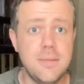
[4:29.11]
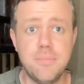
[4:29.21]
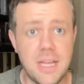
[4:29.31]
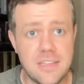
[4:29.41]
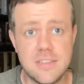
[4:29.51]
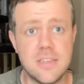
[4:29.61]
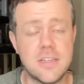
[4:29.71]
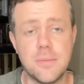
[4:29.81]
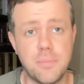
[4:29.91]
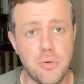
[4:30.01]

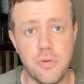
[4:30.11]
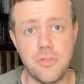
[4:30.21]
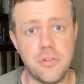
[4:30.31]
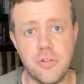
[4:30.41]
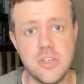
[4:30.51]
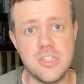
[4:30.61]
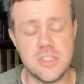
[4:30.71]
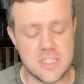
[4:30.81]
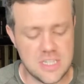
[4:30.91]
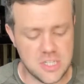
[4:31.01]
basic, important Christian
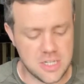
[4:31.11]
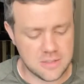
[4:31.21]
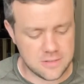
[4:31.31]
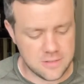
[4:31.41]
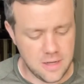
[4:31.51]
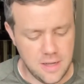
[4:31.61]
teachings,